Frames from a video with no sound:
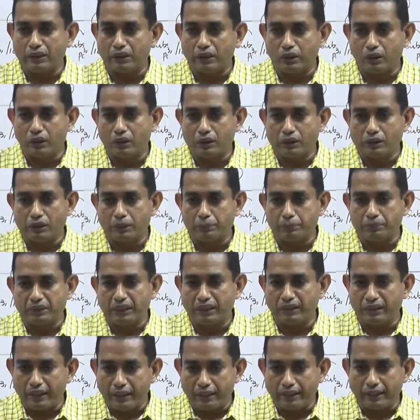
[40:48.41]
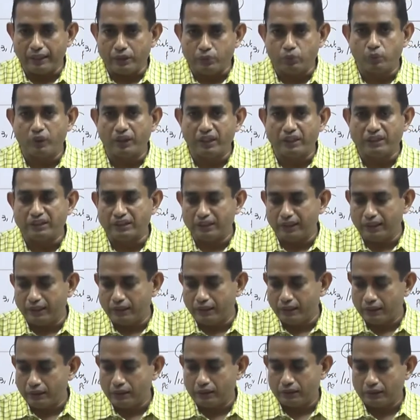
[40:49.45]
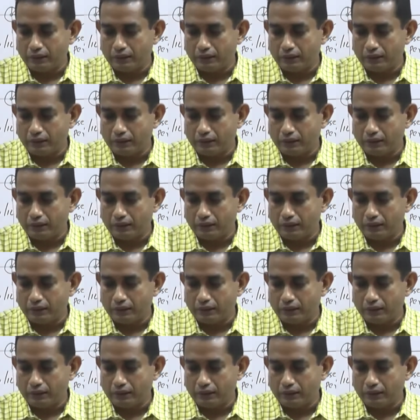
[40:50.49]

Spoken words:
the concepts, and that is what is needed